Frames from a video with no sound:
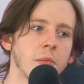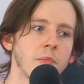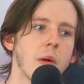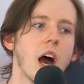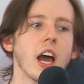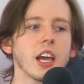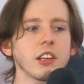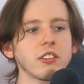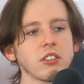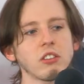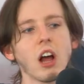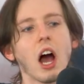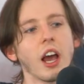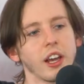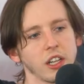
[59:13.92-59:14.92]
my
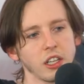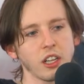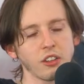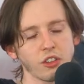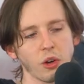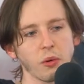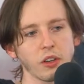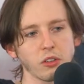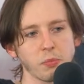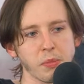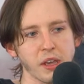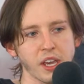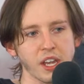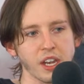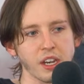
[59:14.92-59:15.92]
style has always
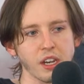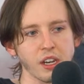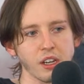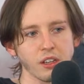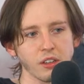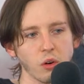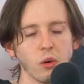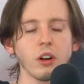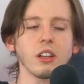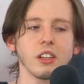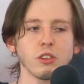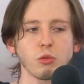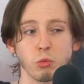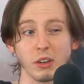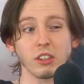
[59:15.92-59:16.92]
been or at
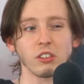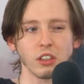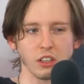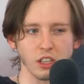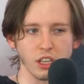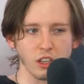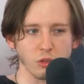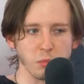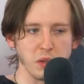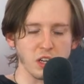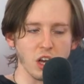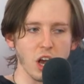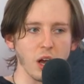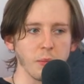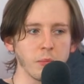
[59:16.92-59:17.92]
least recently, has
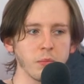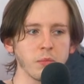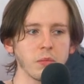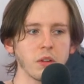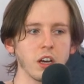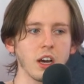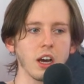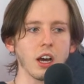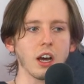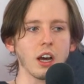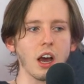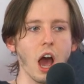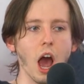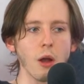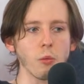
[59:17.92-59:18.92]
become uh,
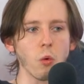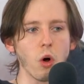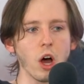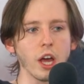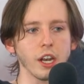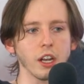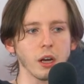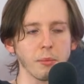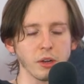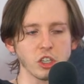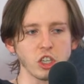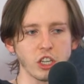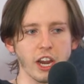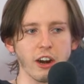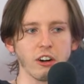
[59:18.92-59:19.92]
I want a bunch
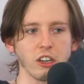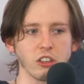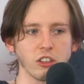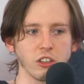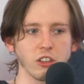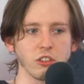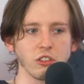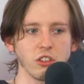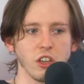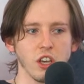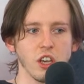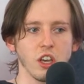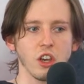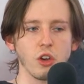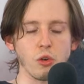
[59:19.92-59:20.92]
of characters
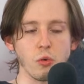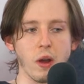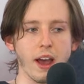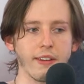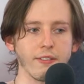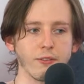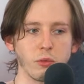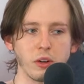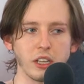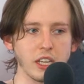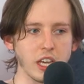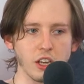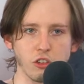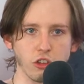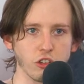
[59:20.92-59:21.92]
who have really
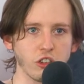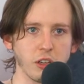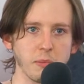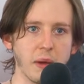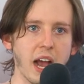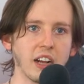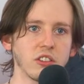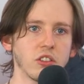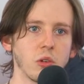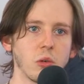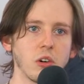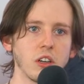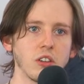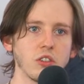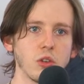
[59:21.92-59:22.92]
interesting
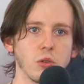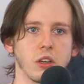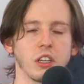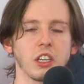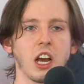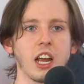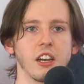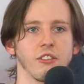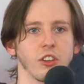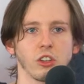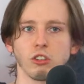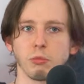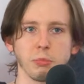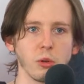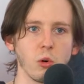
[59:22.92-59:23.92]
backstories who can kind of
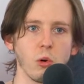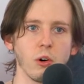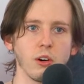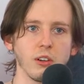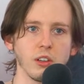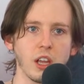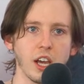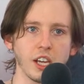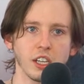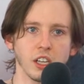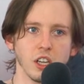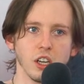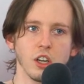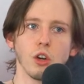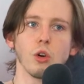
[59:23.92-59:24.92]
explore like
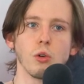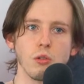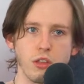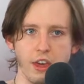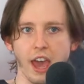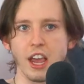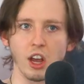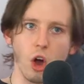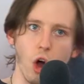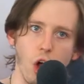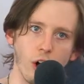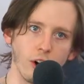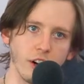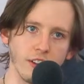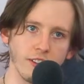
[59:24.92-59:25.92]
who they
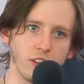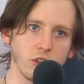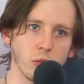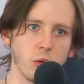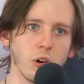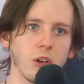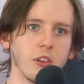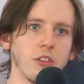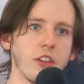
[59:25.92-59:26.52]
are in this world.